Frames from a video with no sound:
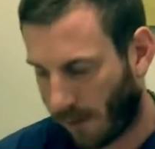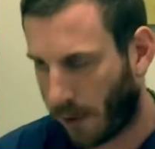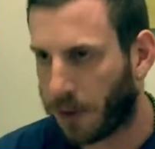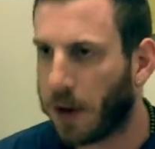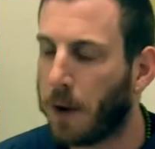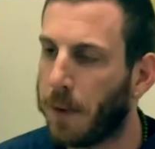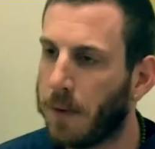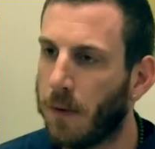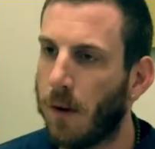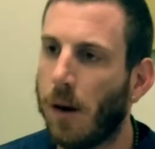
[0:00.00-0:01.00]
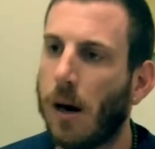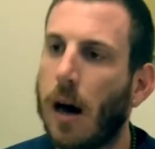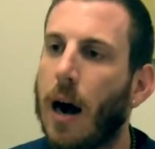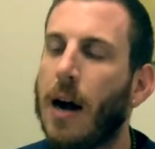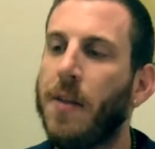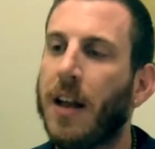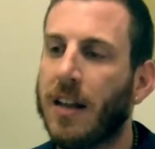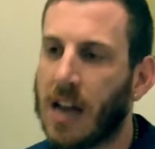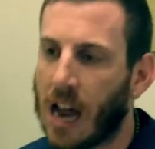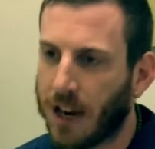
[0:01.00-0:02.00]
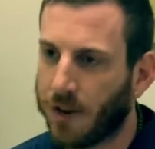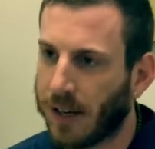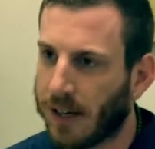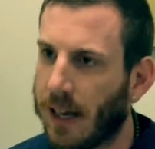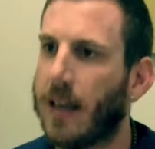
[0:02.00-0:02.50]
fold it open, and then he hydrates it.